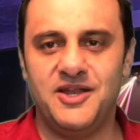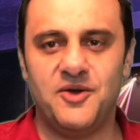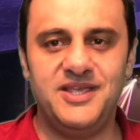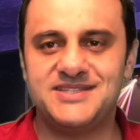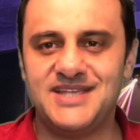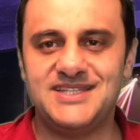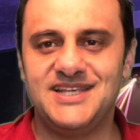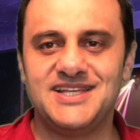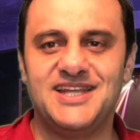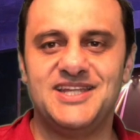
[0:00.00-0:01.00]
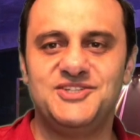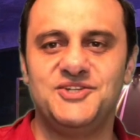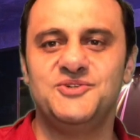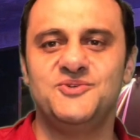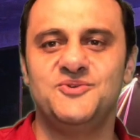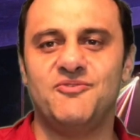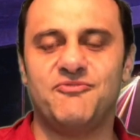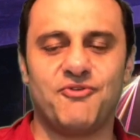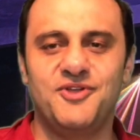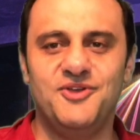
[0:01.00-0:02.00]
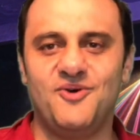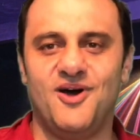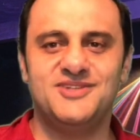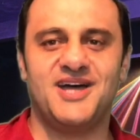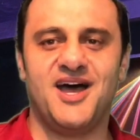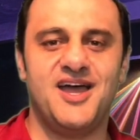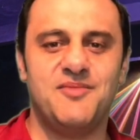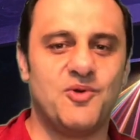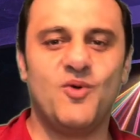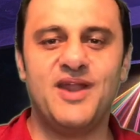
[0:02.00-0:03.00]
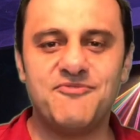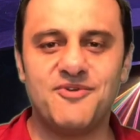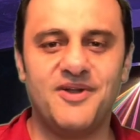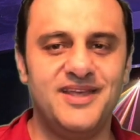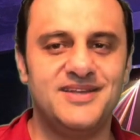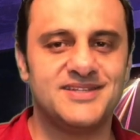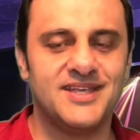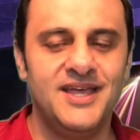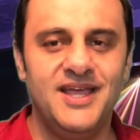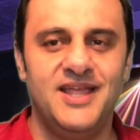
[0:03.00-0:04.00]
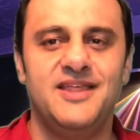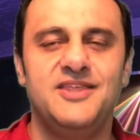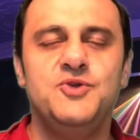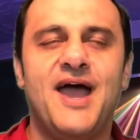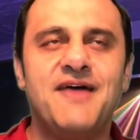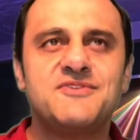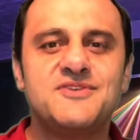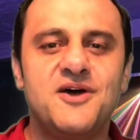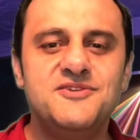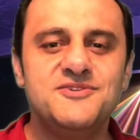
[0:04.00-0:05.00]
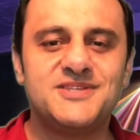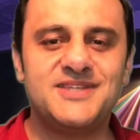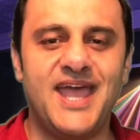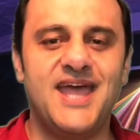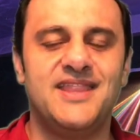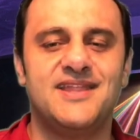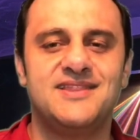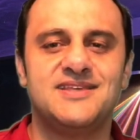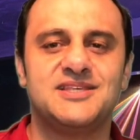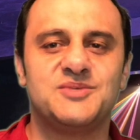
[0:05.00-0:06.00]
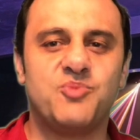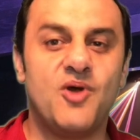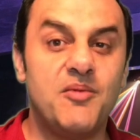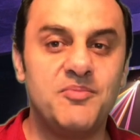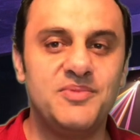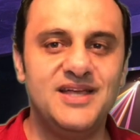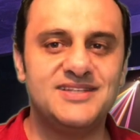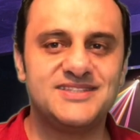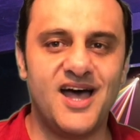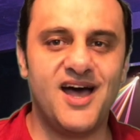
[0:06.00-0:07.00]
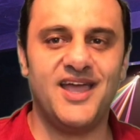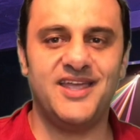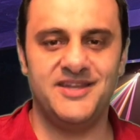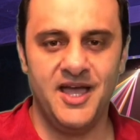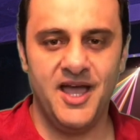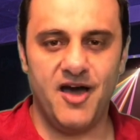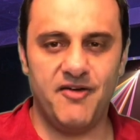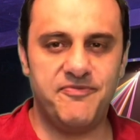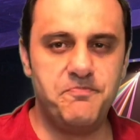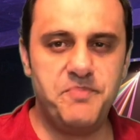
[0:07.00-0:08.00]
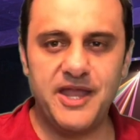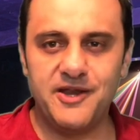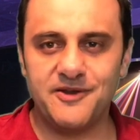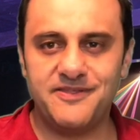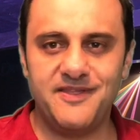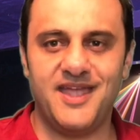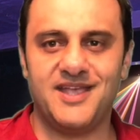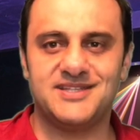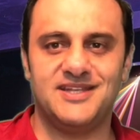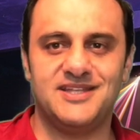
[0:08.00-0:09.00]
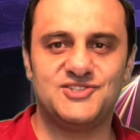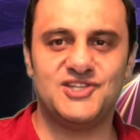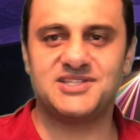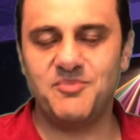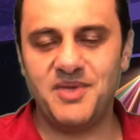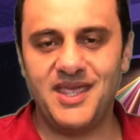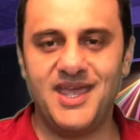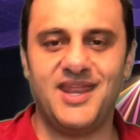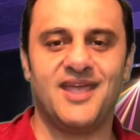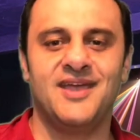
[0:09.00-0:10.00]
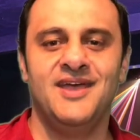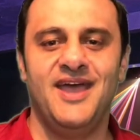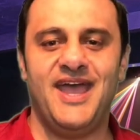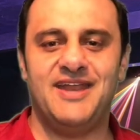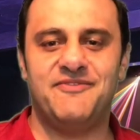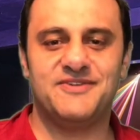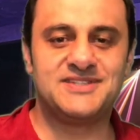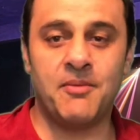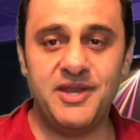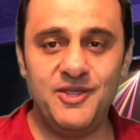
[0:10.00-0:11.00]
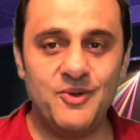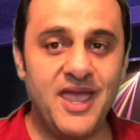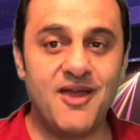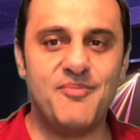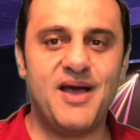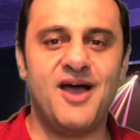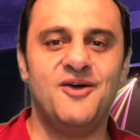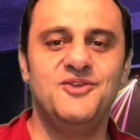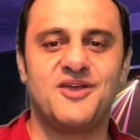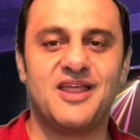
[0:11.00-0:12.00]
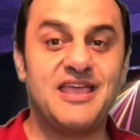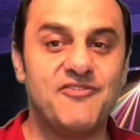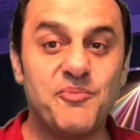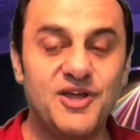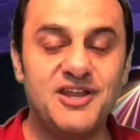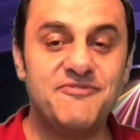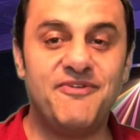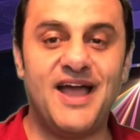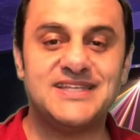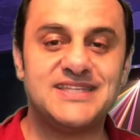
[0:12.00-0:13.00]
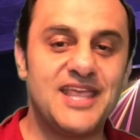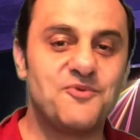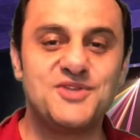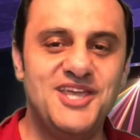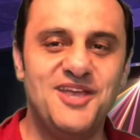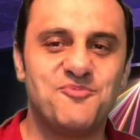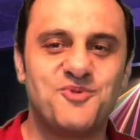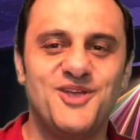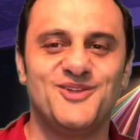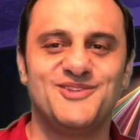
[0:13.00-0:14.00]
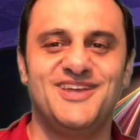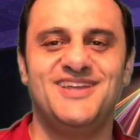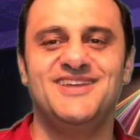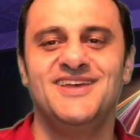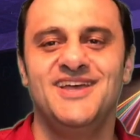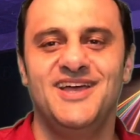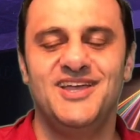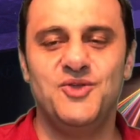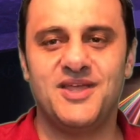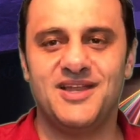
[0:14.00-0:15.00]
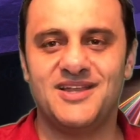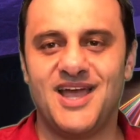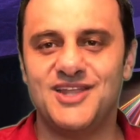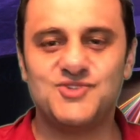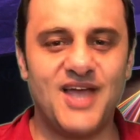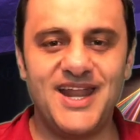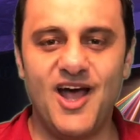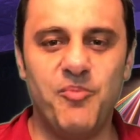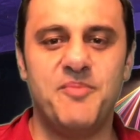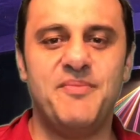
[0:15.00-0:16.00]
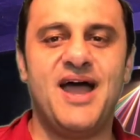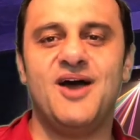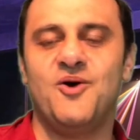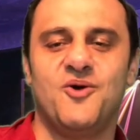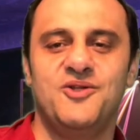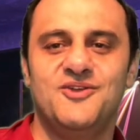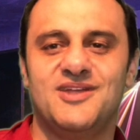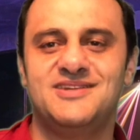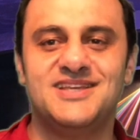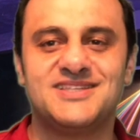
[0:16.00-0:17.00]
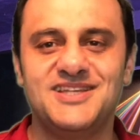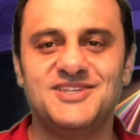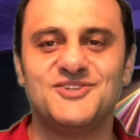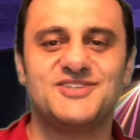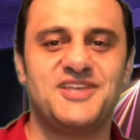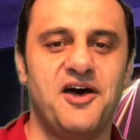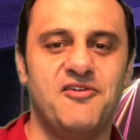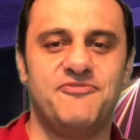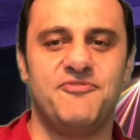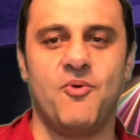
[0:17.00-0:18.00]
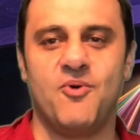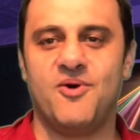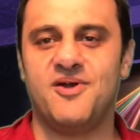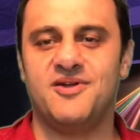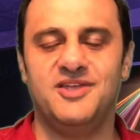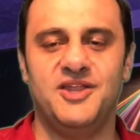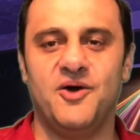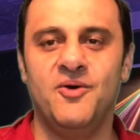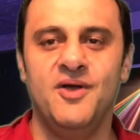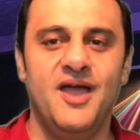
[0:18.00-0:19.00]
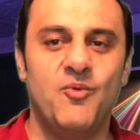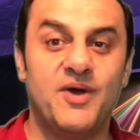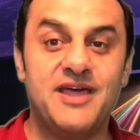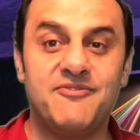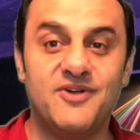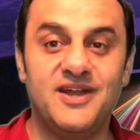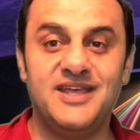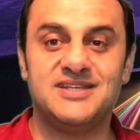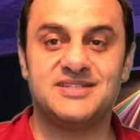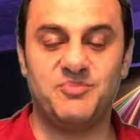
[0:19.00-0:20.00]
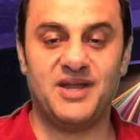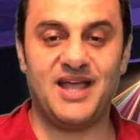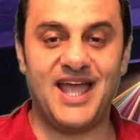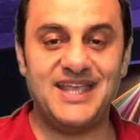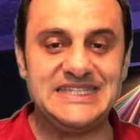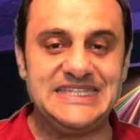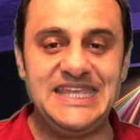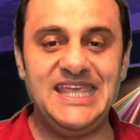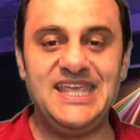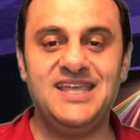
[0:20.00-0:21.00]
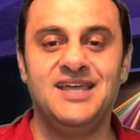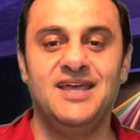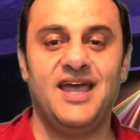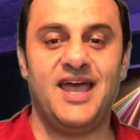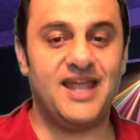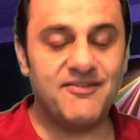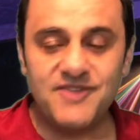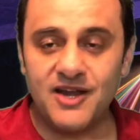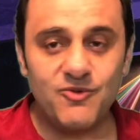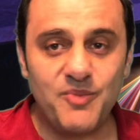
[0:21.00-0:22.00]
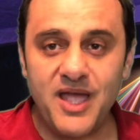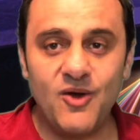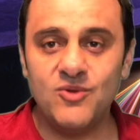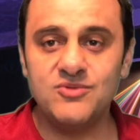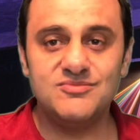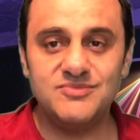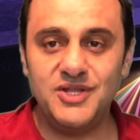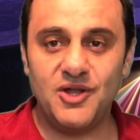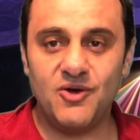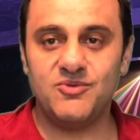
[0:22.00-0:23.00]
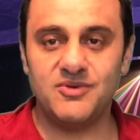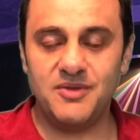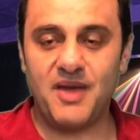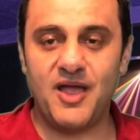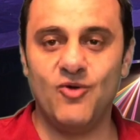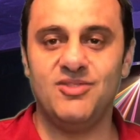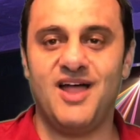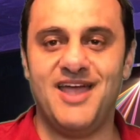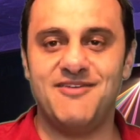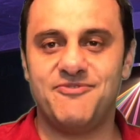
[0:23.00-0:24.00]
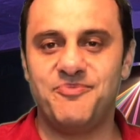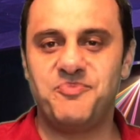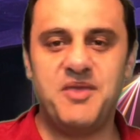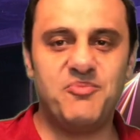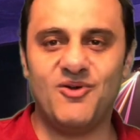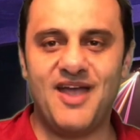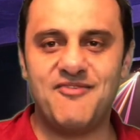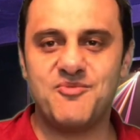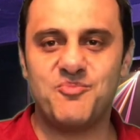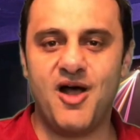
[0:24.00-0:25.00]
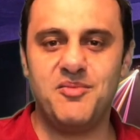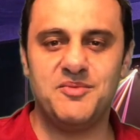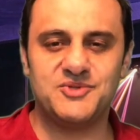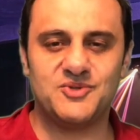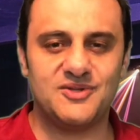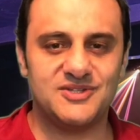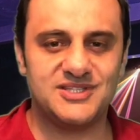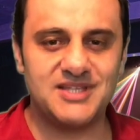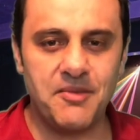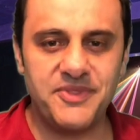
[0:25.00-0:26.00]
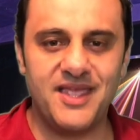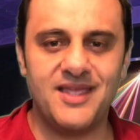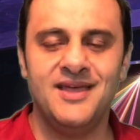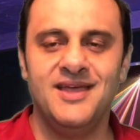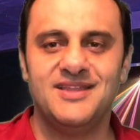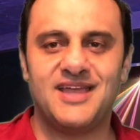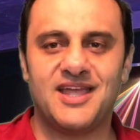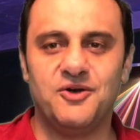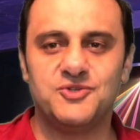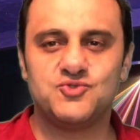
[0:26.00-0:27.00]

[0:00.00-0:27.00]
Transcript: he says he's going to do for you on time or whatever it is, you have to understand that this is probably a sign of bigger things, and it's just the beginning. And if it's somebody you care about, you could give them good advice like Richie Aprile did. You can kind of try to help them out, or you could distance yourself, or, whatever it is. But I see, and I've done it with my own, in my own life, people are having problems or there is something that goes